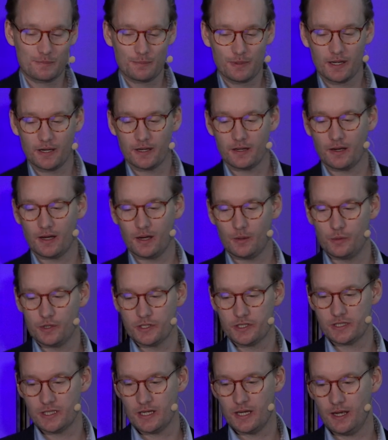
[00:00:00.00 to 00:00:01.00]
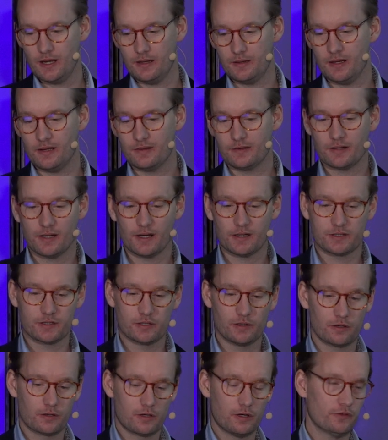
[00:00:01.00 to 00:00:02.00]
but I would say the
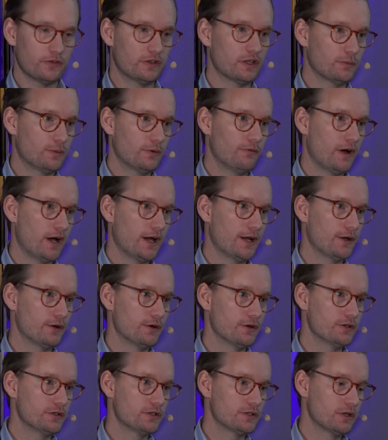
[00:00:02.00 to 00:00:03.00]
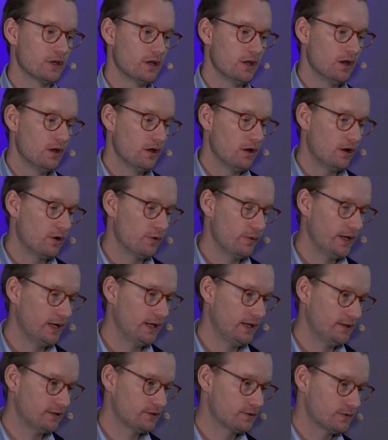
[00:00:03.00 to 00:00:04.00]
international content providers are
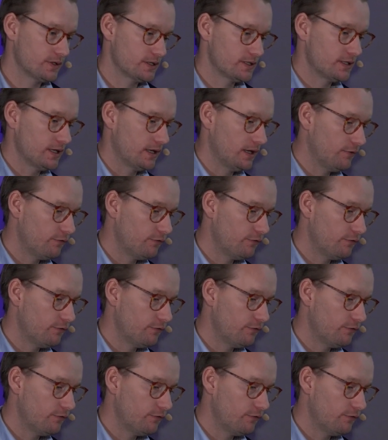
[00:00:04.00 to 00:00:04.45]
really interesting.